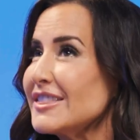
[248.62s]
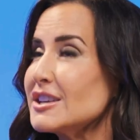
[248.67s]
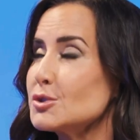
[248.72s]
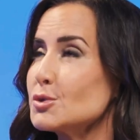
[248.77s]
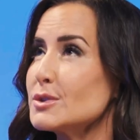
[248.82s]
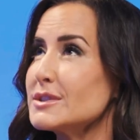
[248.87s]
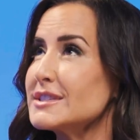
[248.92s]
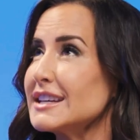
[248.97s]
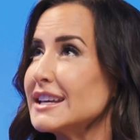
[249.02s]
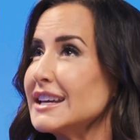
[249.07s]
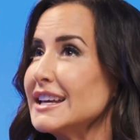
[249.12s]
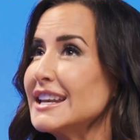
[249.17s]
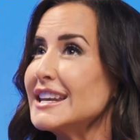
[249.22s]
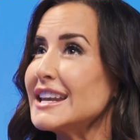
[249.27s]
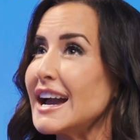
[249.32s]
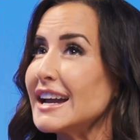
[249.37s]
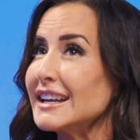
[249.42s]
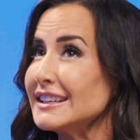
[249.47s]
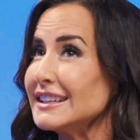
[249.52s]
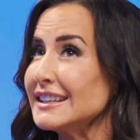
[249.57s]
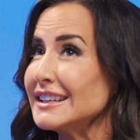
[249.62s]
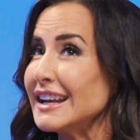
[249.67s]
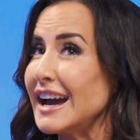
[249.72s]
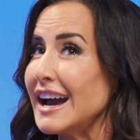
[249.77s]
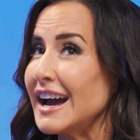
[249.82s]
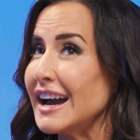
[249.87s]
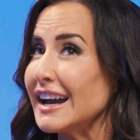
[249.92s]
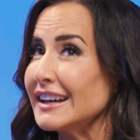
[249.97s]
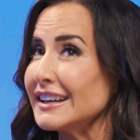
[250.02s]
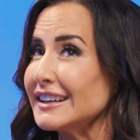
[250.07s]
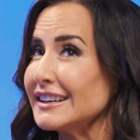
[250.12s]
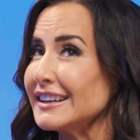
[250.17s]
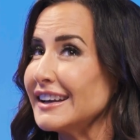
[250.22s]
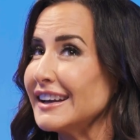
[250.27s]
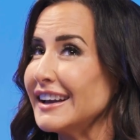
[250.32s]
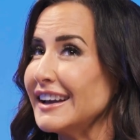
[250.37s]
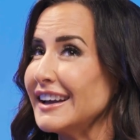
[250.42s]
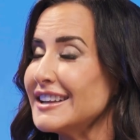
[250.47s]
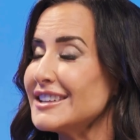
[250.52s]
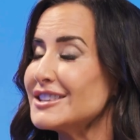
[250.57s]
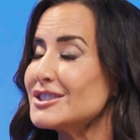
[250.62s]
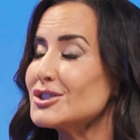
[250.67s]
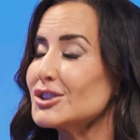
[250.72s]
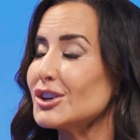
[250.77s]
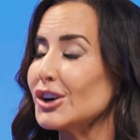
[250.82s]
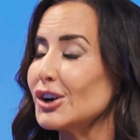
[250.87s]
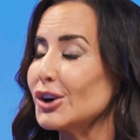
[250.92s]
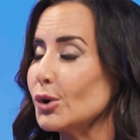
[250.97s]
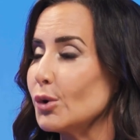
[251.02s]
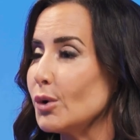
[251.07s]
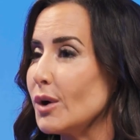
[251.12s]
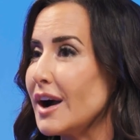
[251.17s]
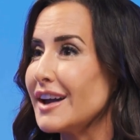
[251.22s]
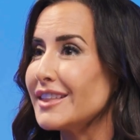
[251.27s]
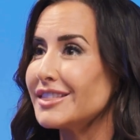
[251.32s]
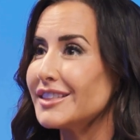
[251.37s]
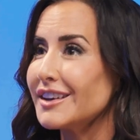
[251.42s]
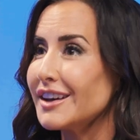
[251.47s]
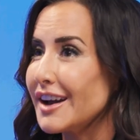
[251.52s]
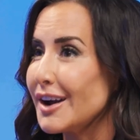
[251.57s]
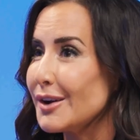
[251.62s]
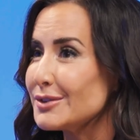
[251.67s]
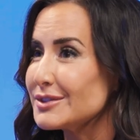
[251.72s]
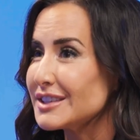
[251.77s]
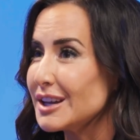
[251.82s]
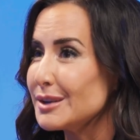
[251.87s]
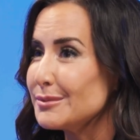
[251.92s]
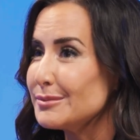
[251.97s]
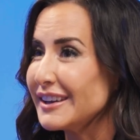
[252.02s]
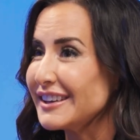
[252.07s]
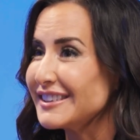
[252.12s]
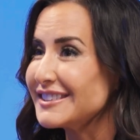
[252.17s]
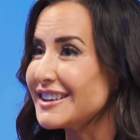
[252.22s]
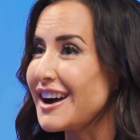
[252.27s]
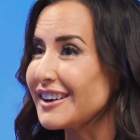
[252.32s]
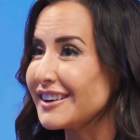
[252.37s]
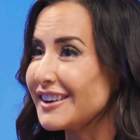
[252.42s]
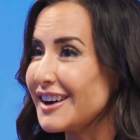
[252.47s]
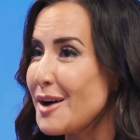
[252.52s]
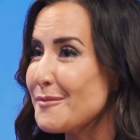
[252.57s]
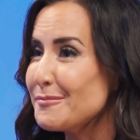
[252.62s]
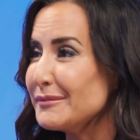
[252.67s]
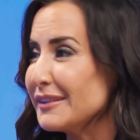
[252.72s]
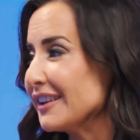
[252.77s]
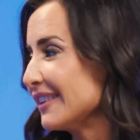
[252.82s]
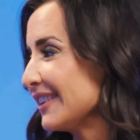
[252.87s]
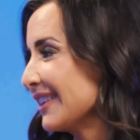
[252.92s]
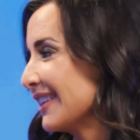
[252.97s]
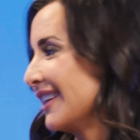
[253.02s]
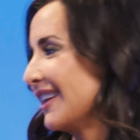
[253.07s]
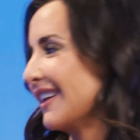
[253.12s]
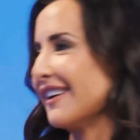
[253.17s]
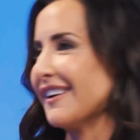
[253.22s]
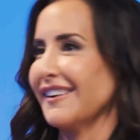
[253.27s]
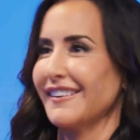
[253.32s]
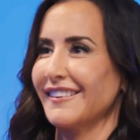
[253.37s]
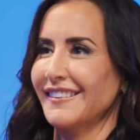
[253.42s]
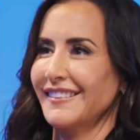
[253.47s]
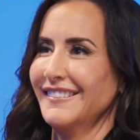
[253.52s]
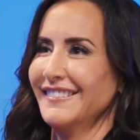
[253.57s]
This was in 99. Okay. And so I thought I was going to be a dot-com millionaire,